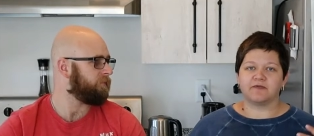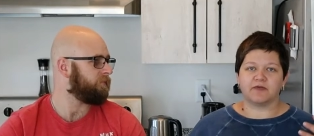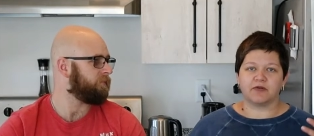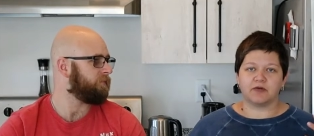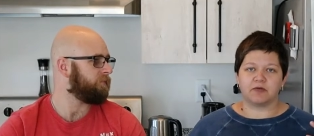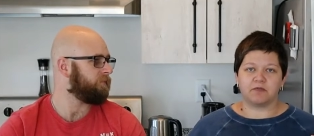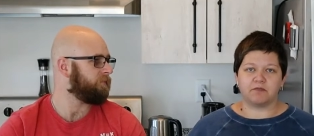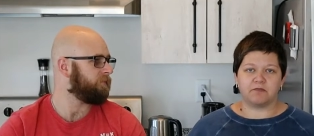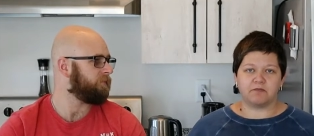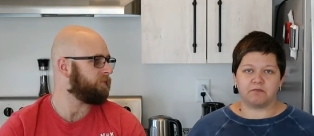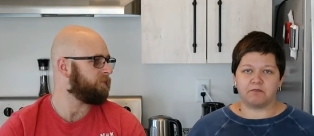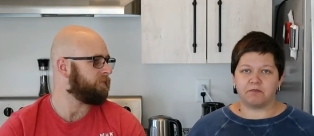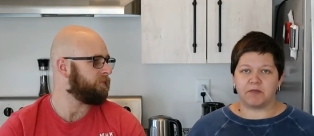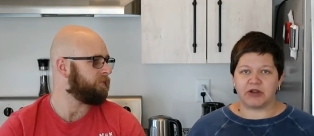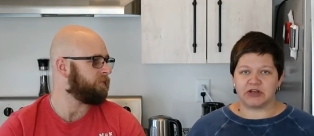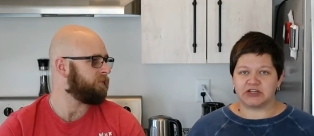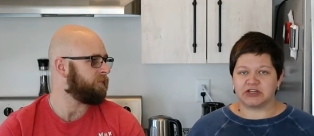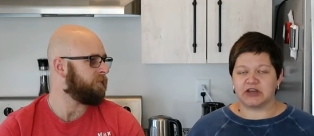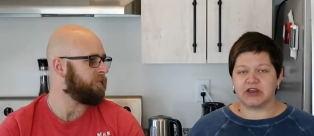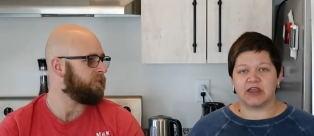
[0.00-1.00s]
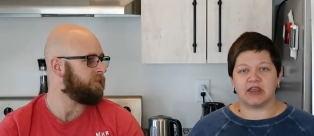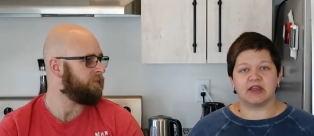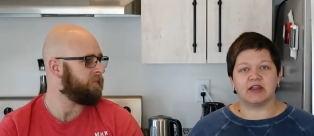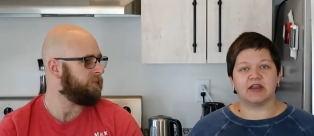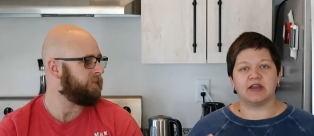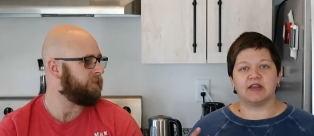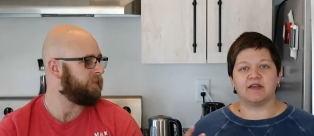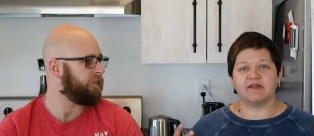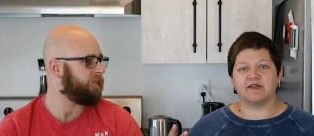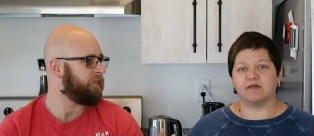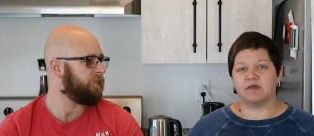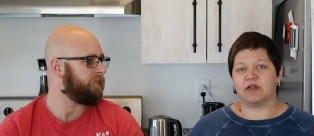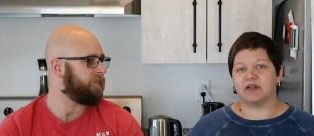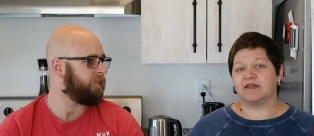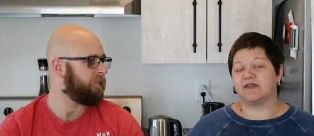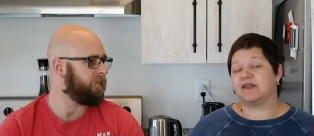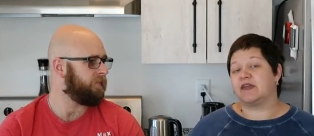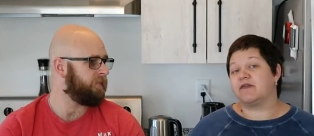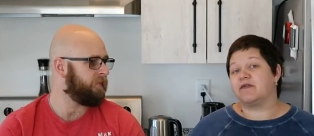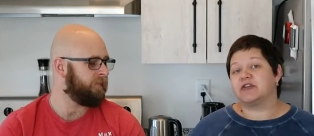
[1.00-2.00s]
Speaker 1: for budgeting and as well
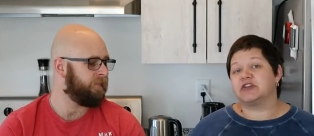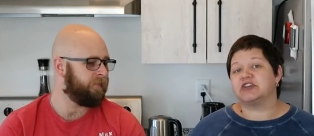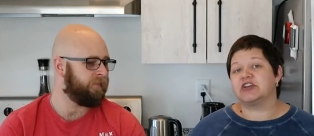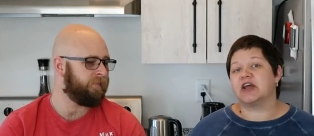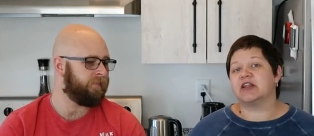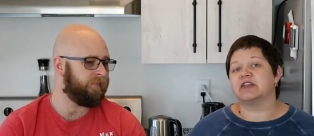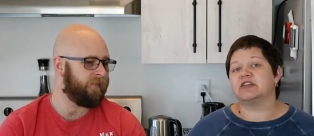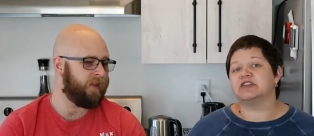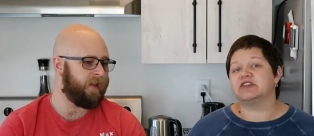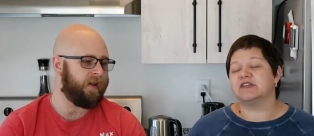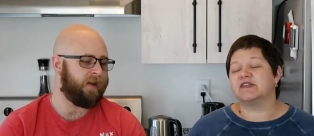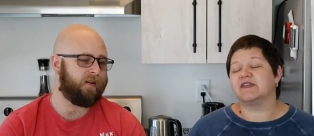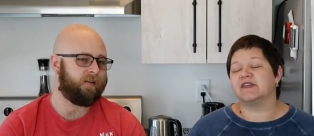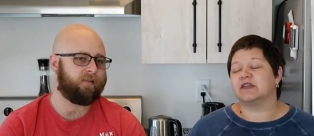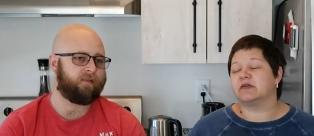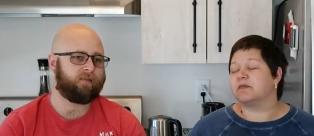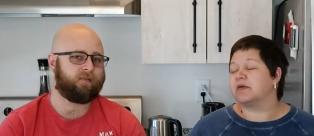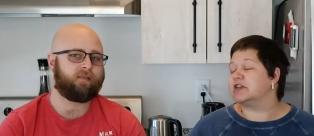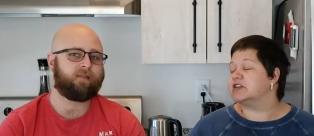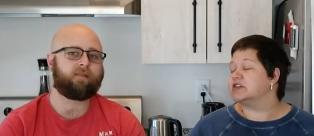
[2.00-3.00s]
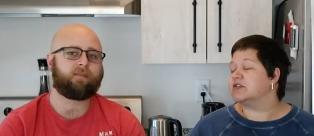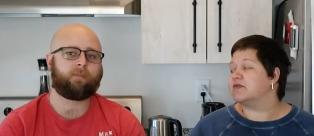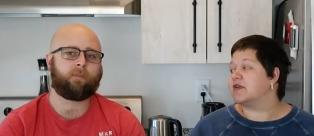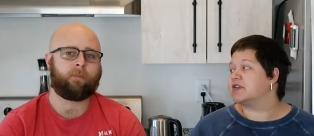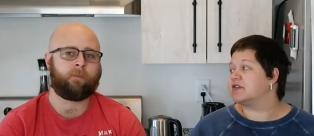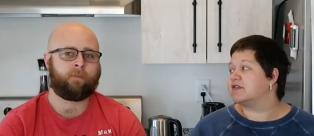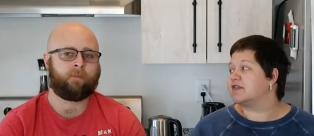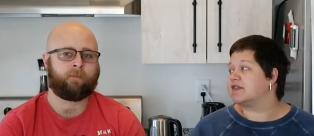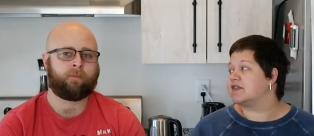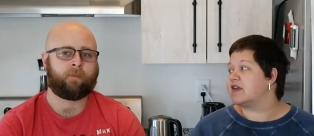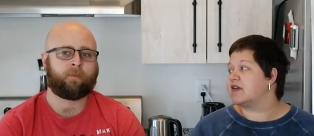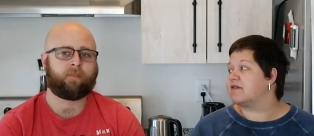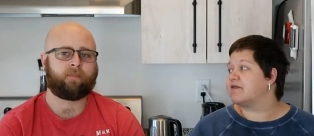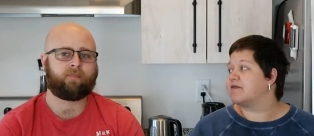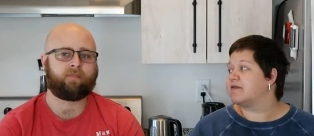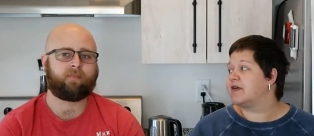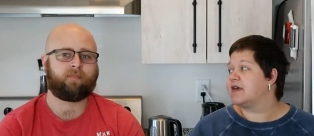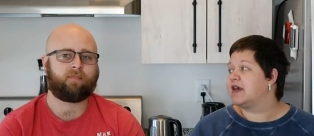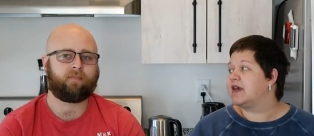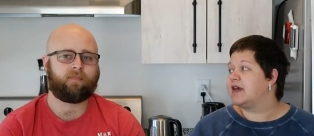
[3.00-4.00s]
as saving challenges yeah. and a bunch of other
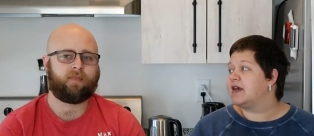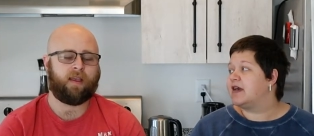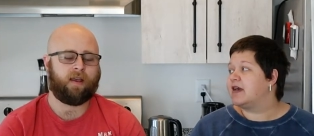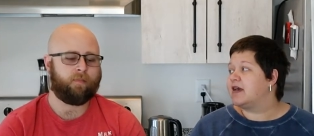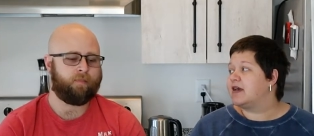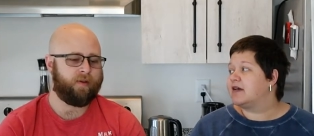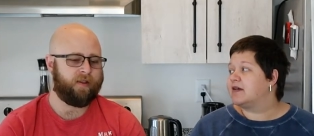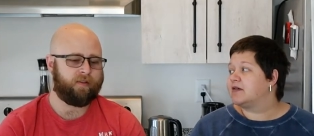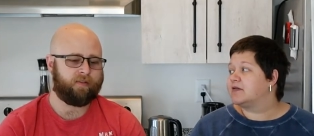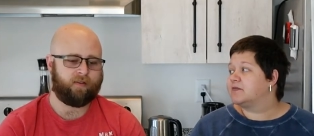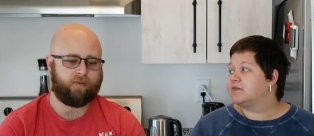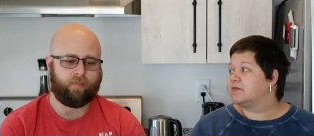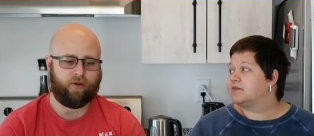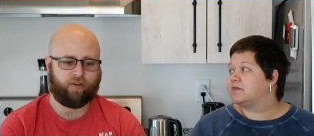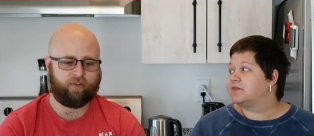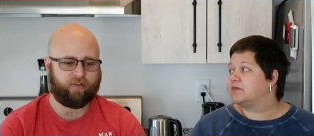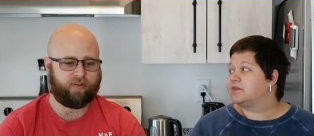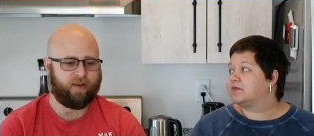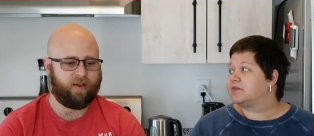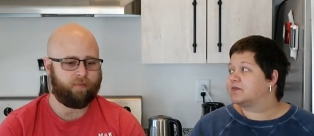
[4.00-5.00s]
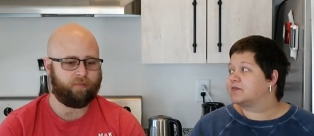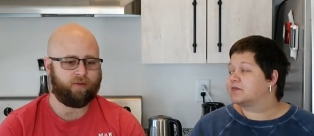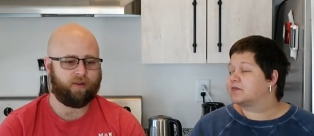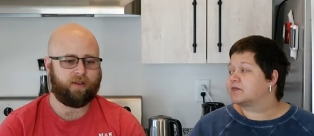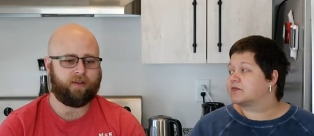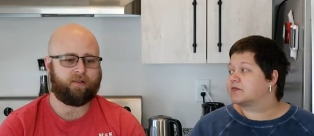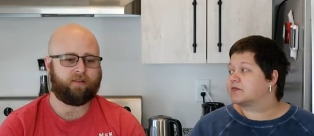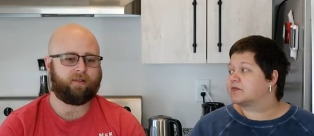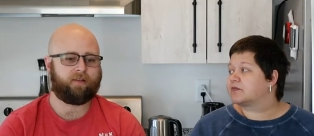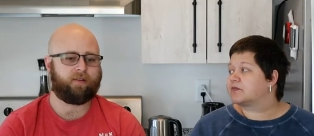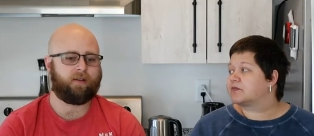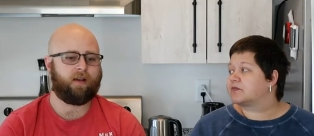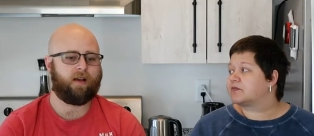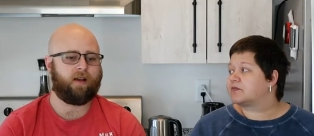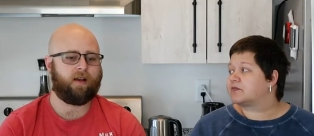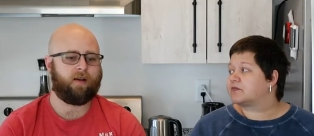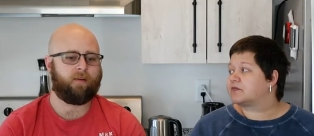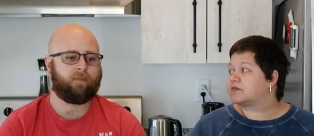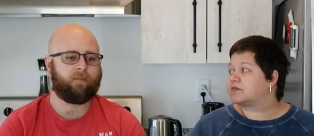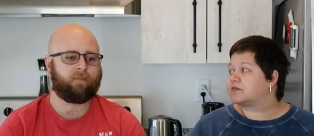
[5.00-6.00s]
stuff.
Speaker 2: Yeah, basic budget templates,
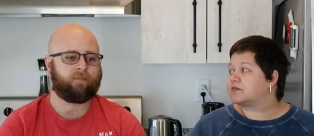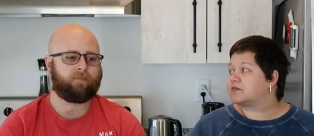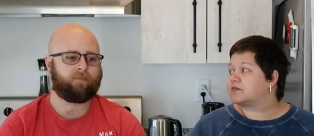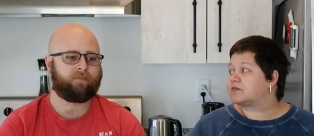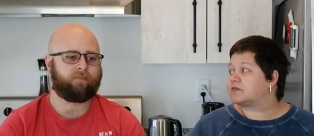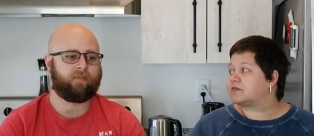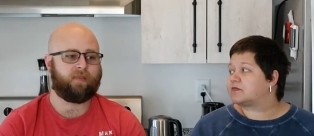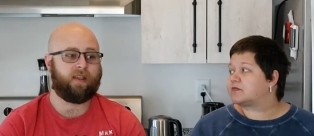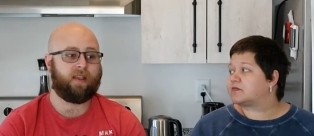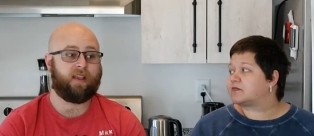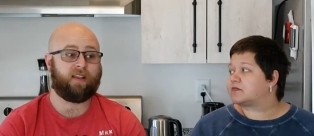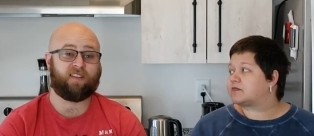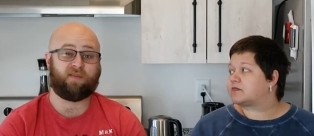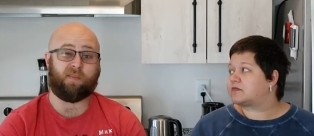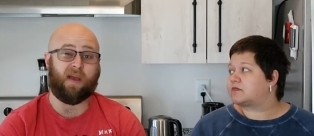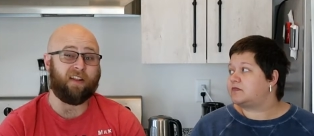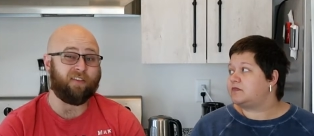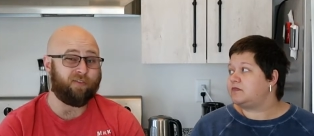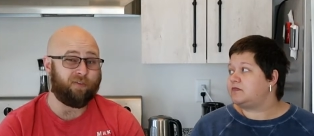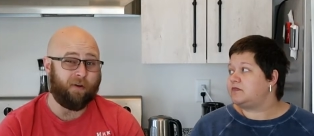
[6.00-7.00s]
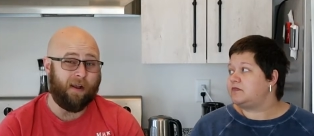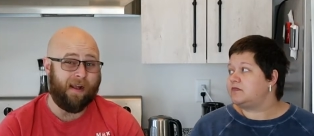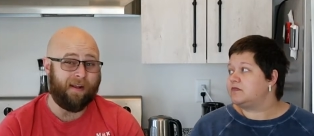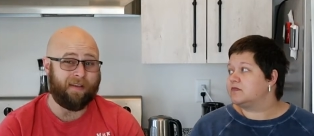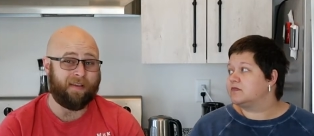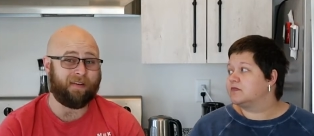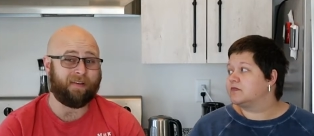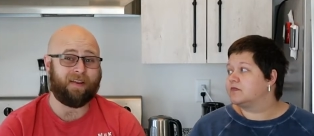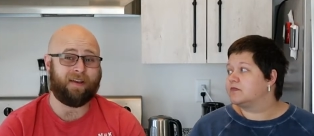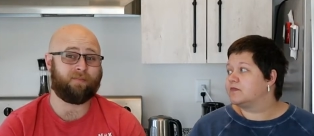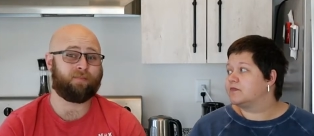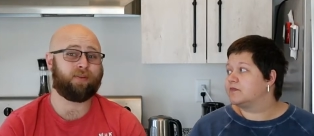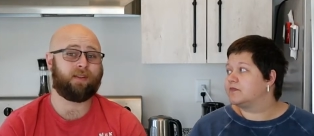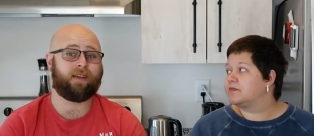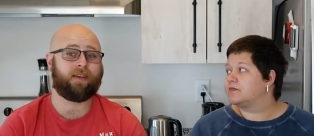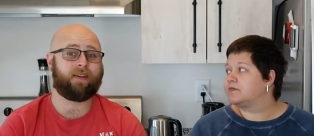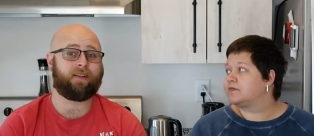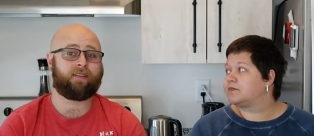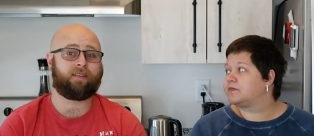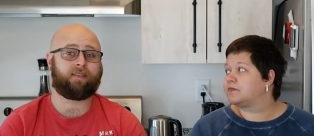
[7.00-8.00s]
um, expense tracking
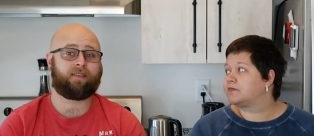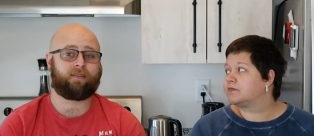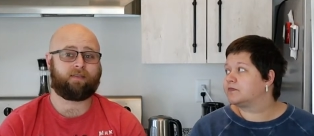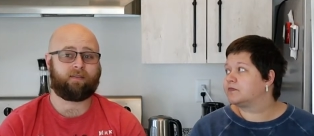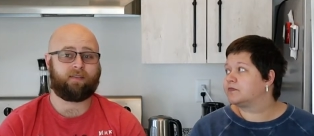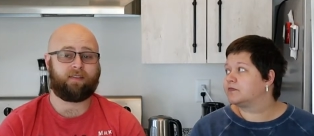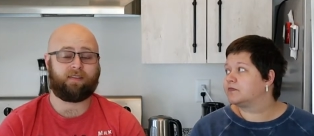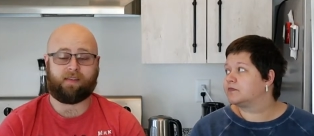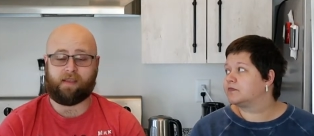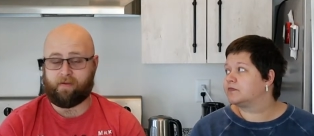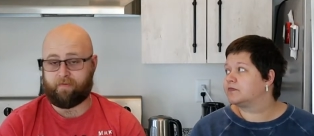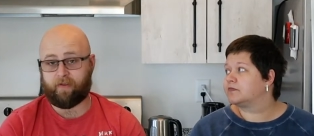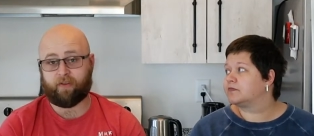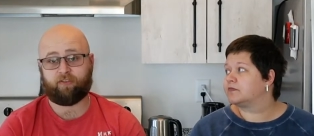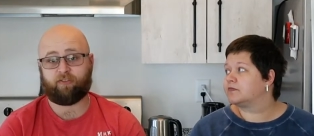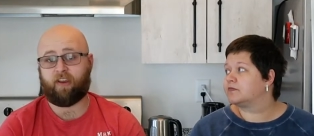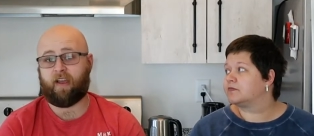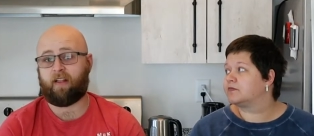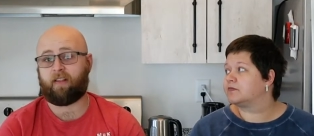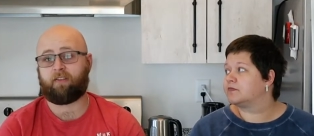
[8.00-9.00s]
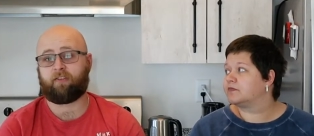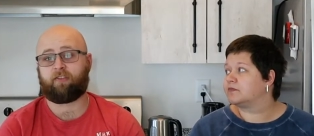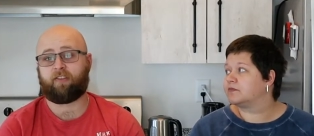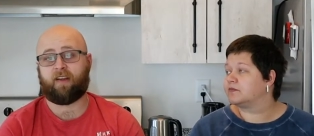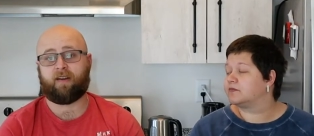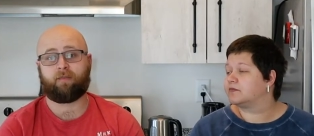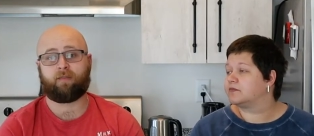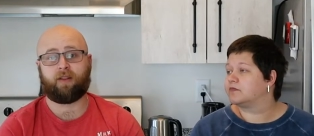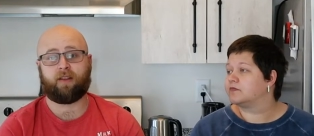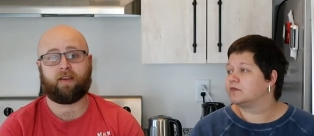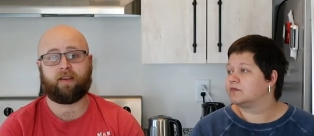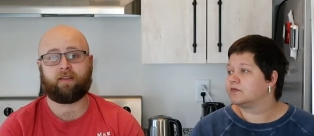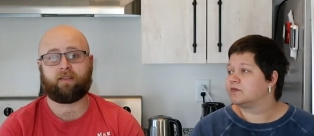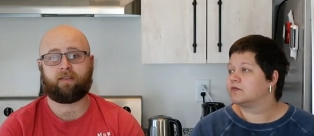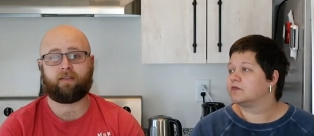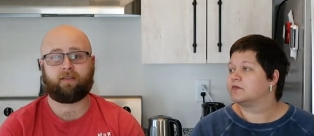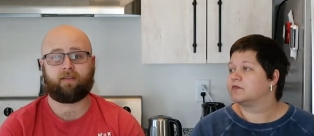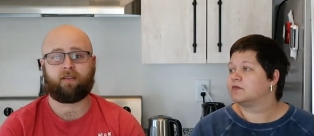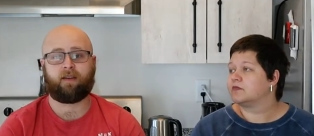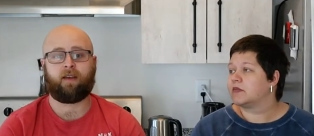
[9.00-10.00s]
templates, savings challenge templates.